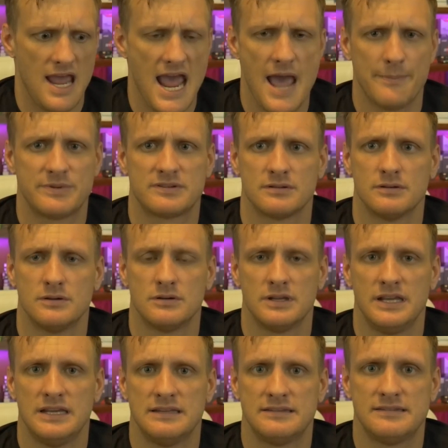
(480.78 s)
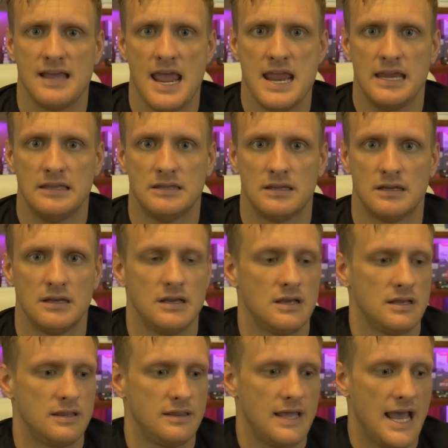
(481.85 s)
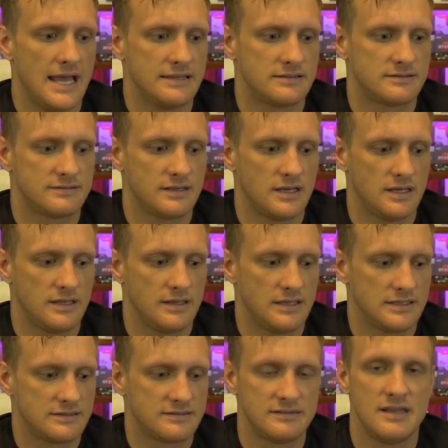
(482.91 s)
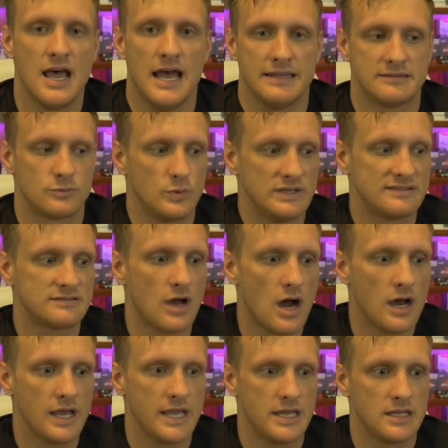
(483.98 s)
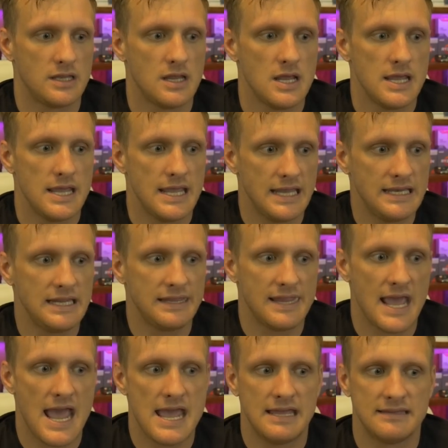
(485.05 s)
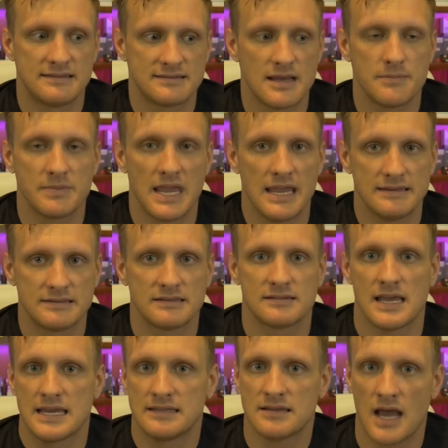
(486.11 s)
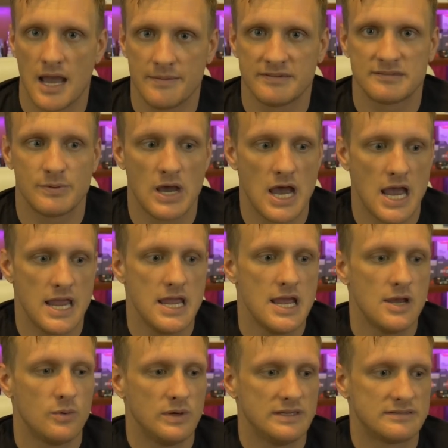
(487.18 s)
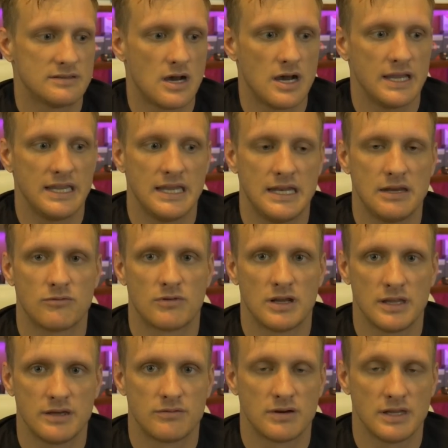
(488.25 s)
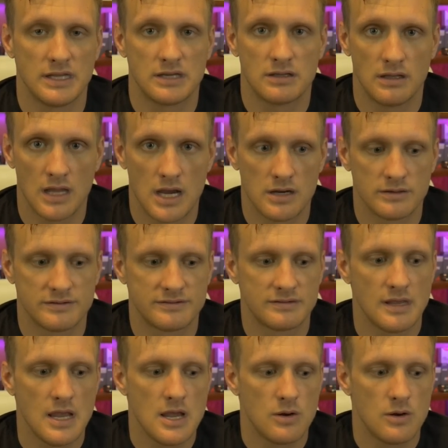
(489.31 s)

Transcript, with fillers: absolutely insane. That's uh, it's nuts. We saw it hitting that in some cases like Time Spy. We saw it getting really, really close.